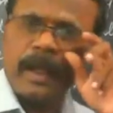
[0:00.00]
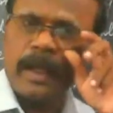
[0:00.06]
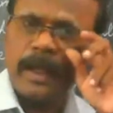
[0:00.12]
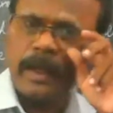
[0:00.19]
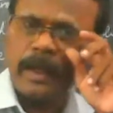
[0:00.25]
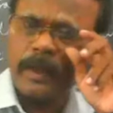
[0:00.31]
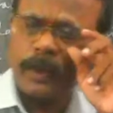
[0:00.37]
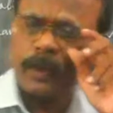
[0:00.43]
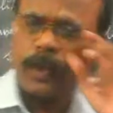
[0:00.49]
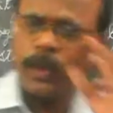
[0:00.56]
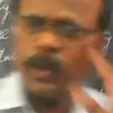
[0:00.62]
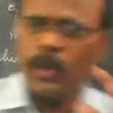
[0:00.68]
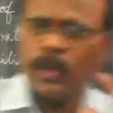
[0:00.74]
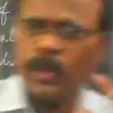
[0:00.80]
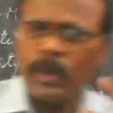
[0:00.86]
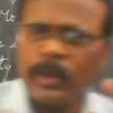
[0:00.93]
and
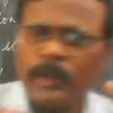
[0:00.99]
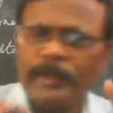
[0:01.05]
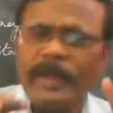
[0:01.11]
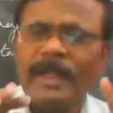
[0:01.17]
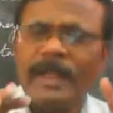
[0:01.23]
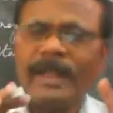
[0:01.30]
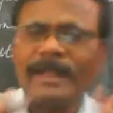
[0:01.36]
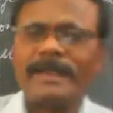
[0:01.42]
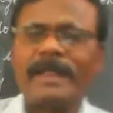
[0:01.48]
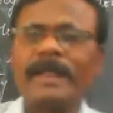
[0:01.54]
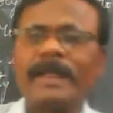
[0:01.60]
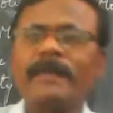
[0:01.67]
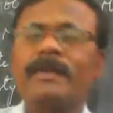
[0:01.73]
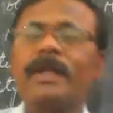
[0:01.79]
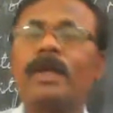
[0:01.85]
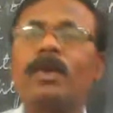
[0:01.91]
who
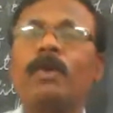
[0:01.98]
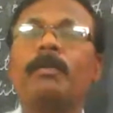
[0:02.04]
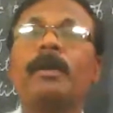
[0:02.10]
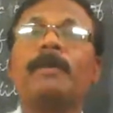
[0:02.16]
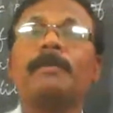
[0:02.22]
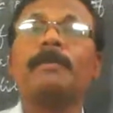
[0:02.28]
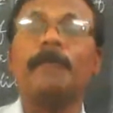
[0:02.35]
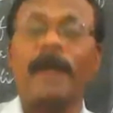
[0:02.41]
received the Nobel